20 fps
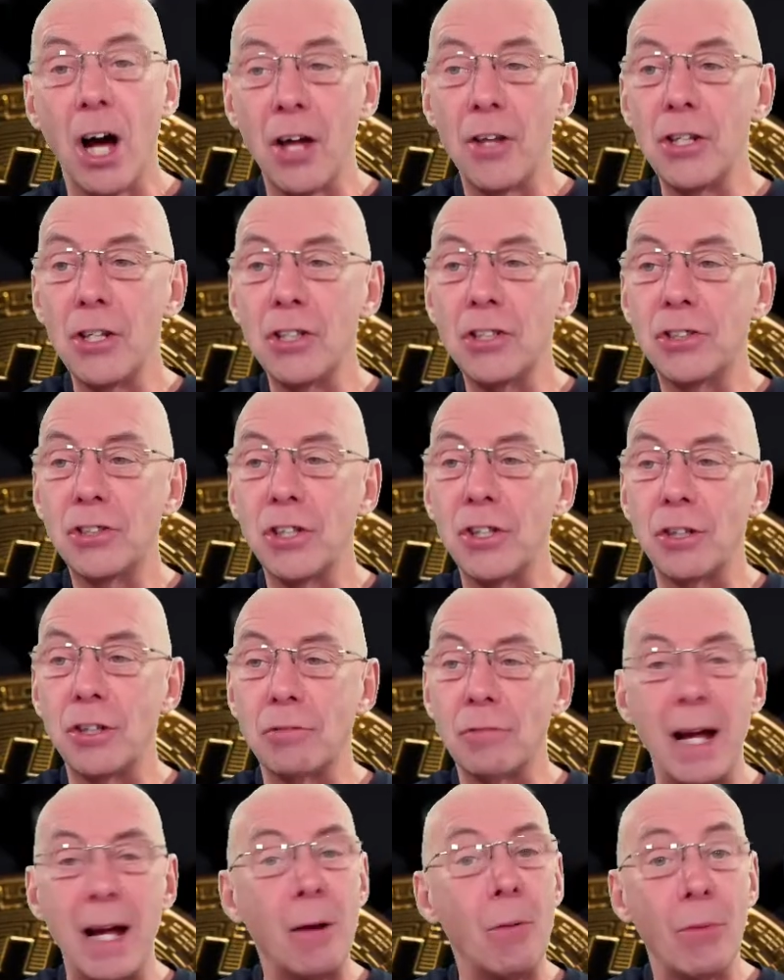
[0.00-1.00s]
others that
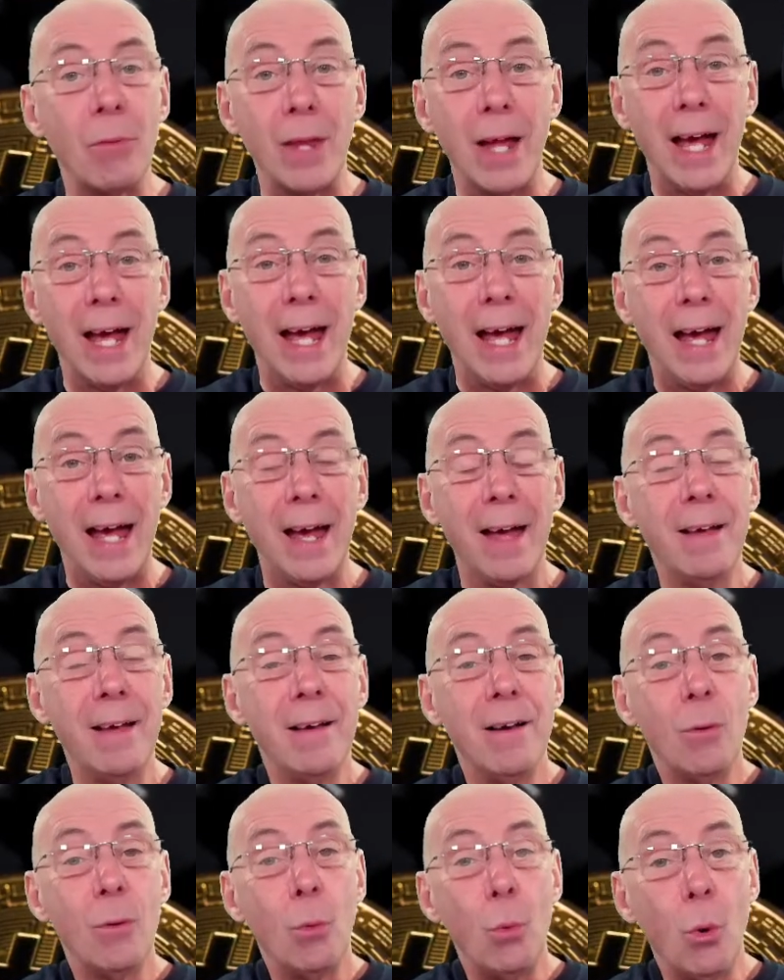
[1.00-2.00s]
are out there,
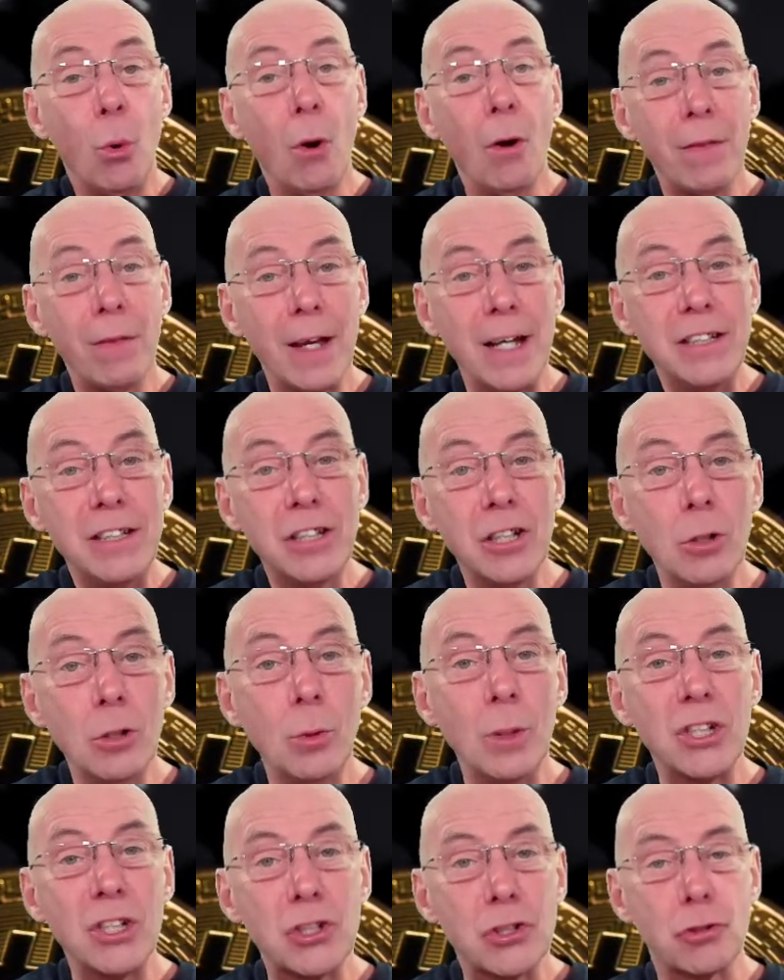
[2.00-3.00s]
what they
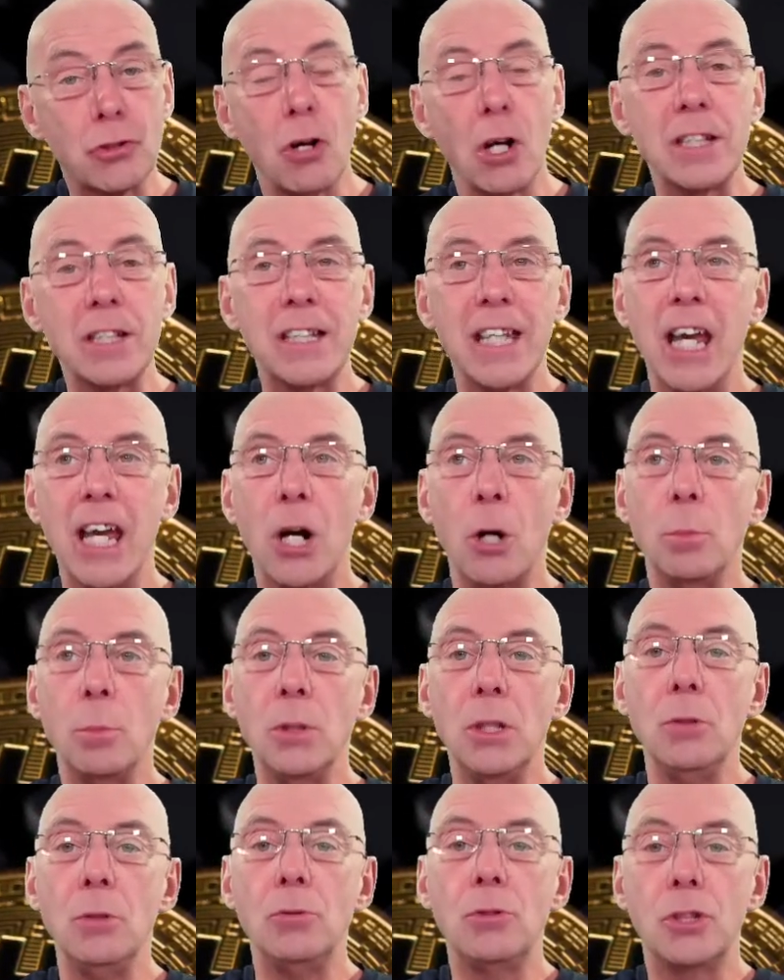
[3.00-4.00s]
do is try to help
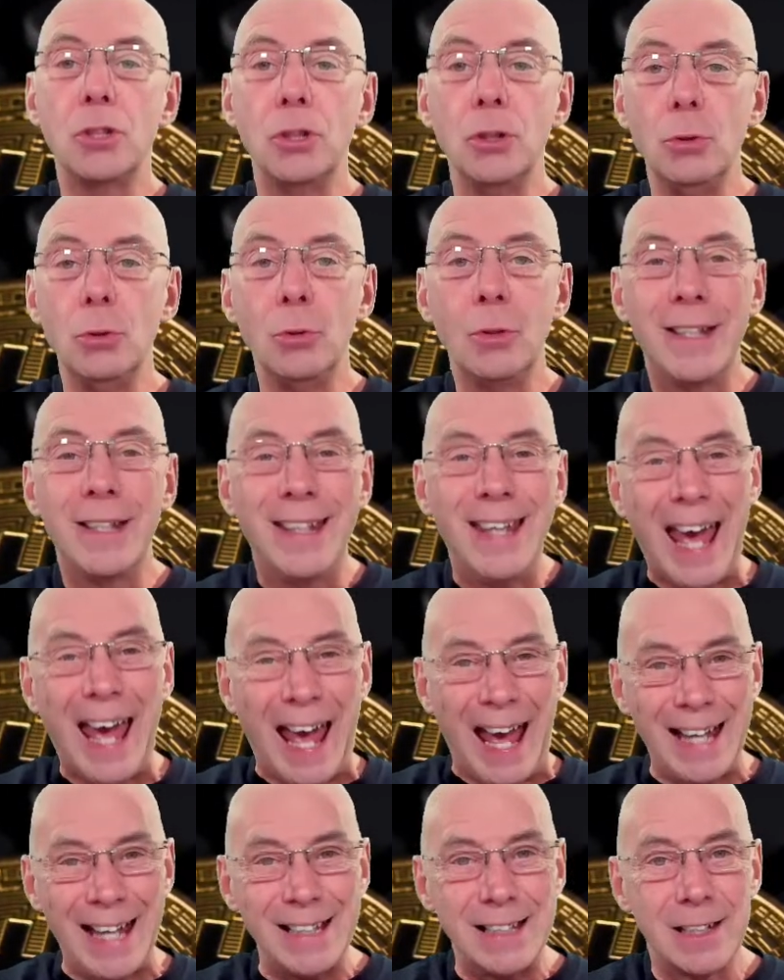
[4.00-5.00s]
you to
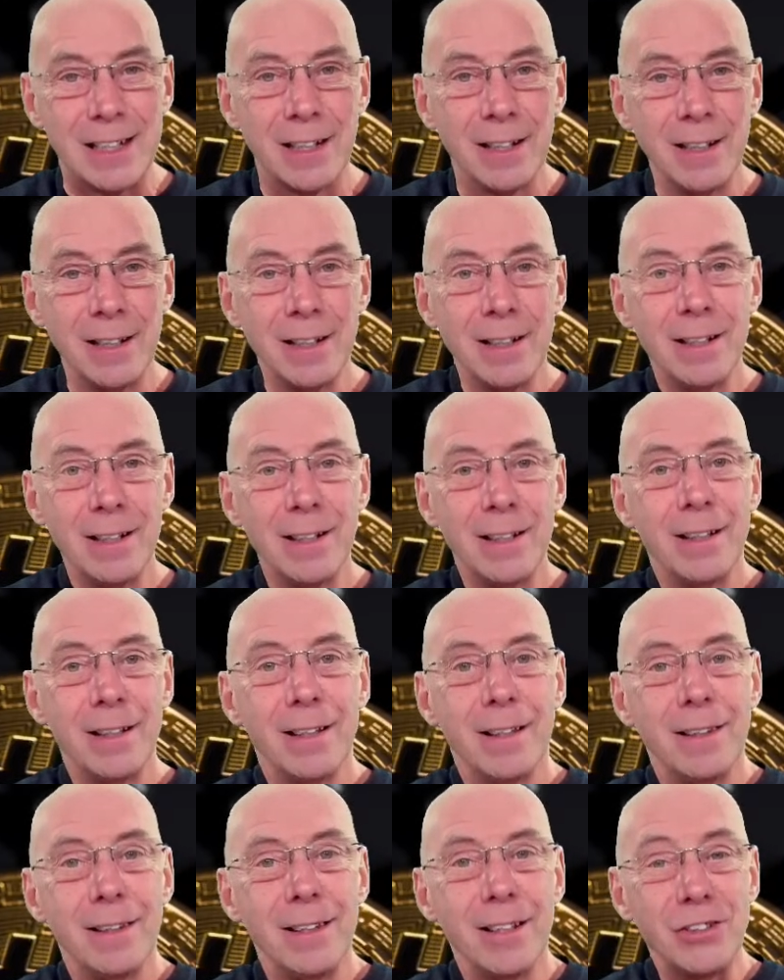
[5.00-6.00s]
get
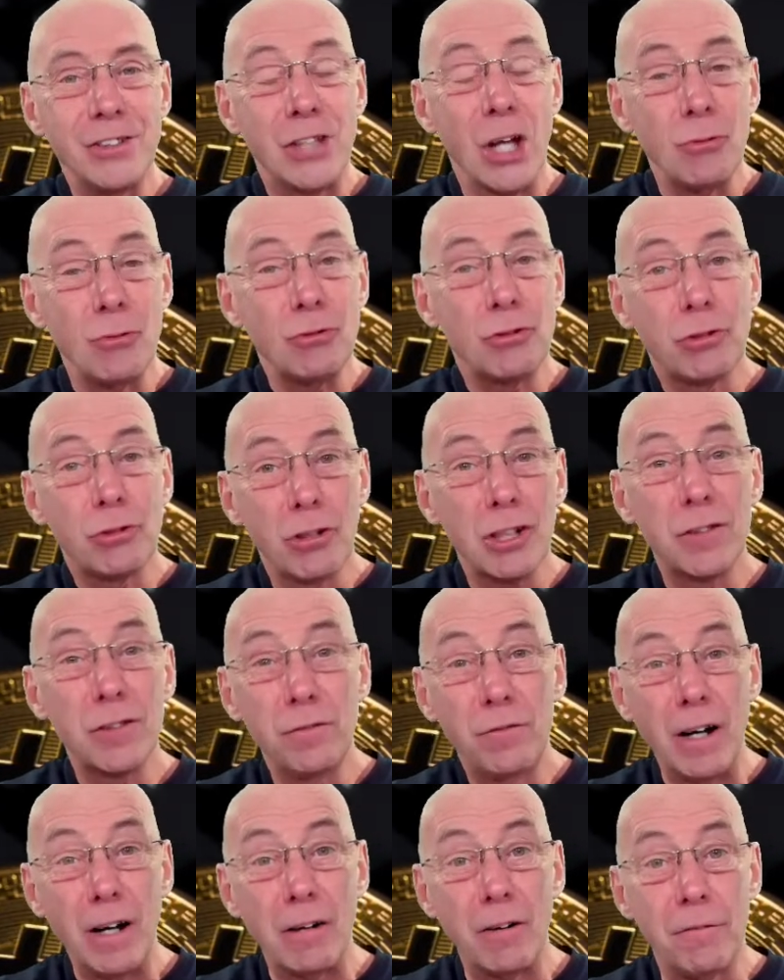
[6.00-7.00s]
that don't trust,
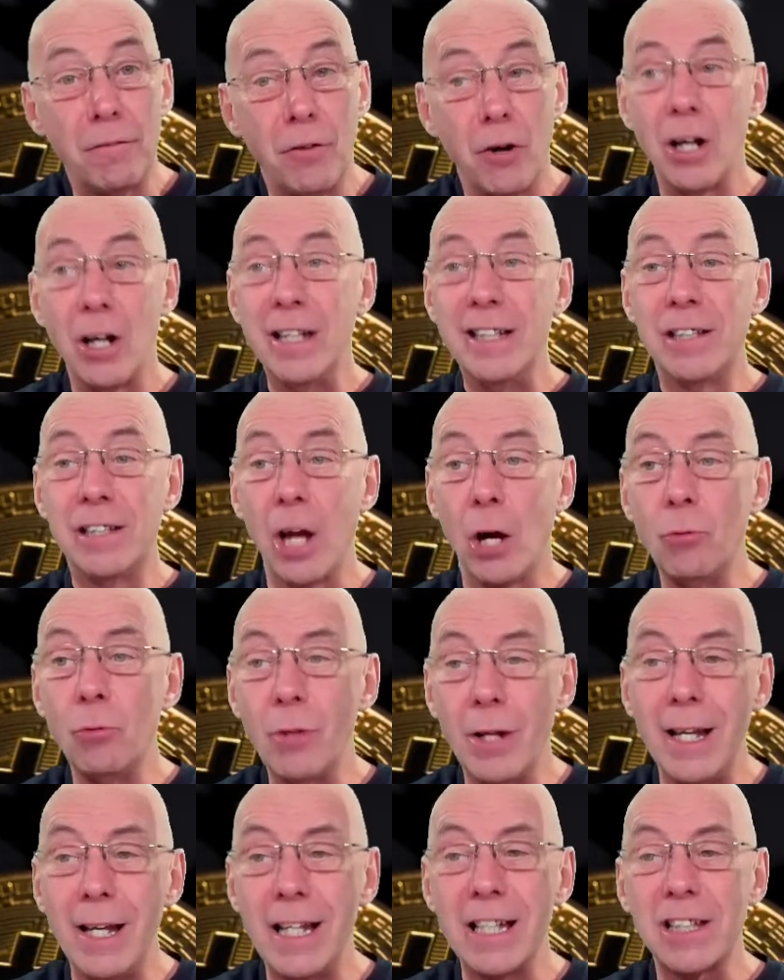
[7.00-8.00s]
verify,
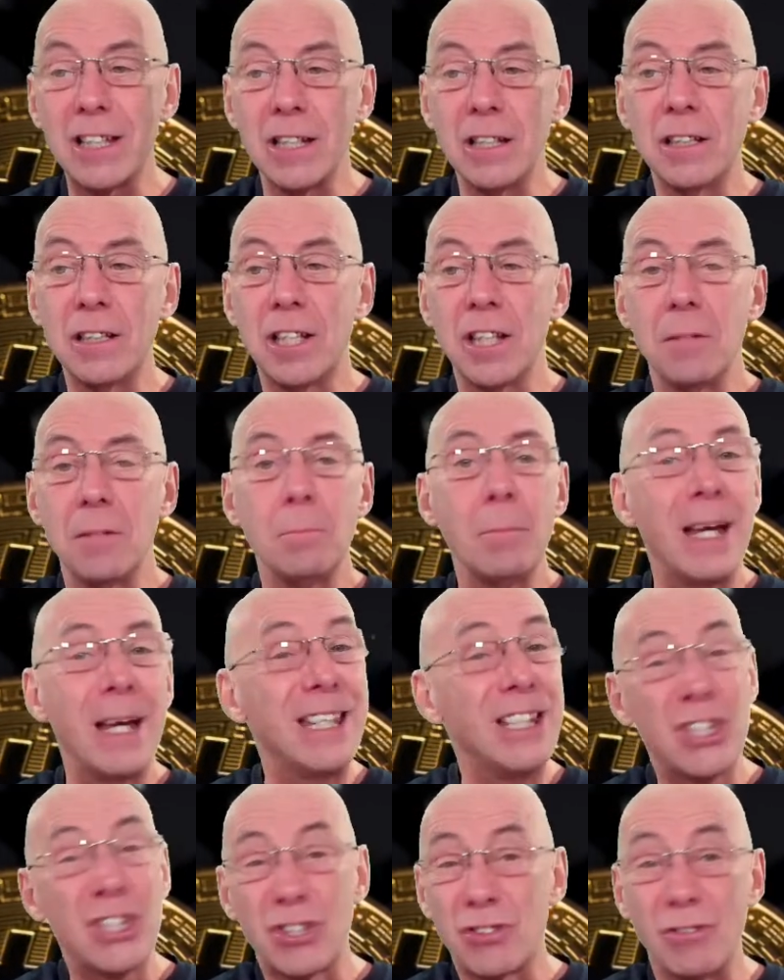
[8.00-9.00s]
don't listen to the
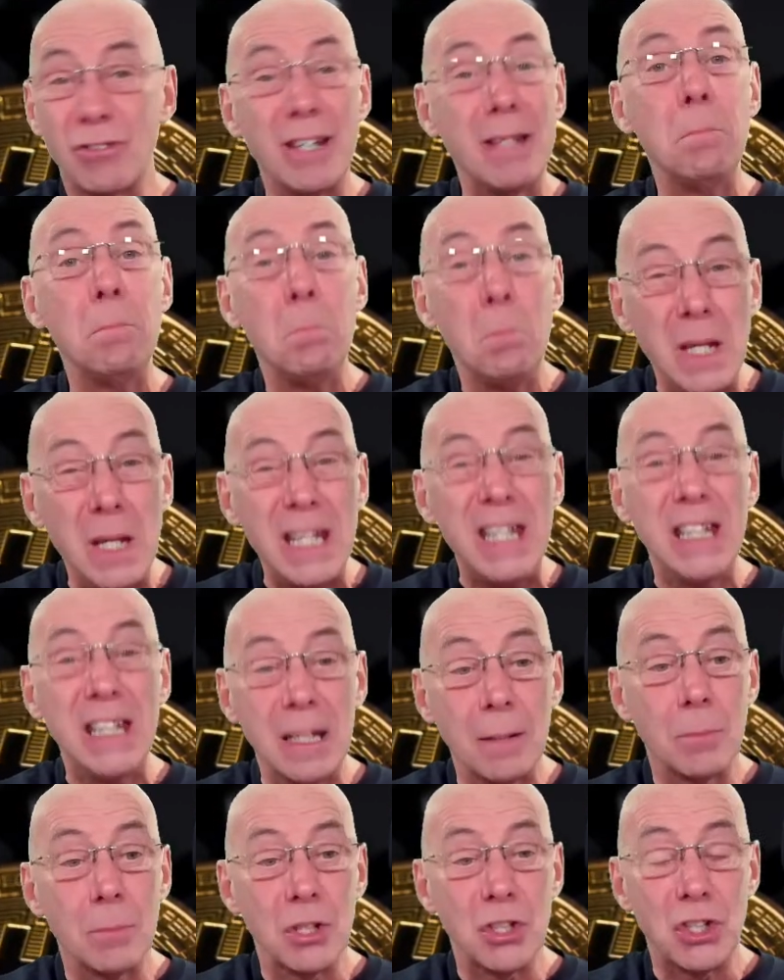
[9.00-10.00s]
mainstream
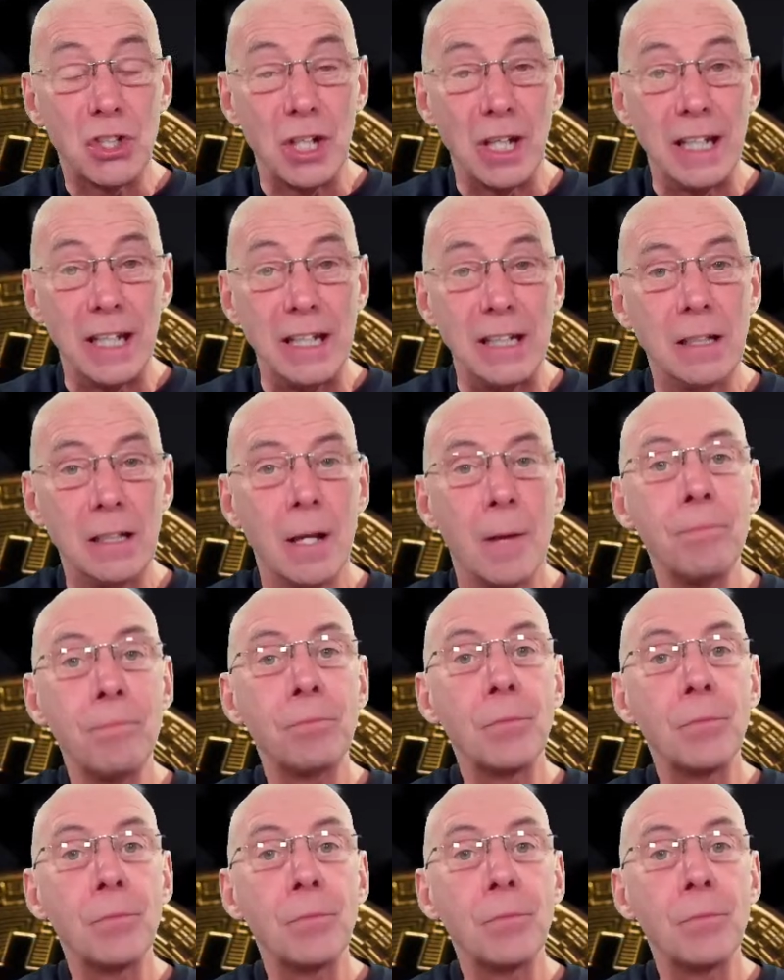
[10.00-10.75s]
media machine,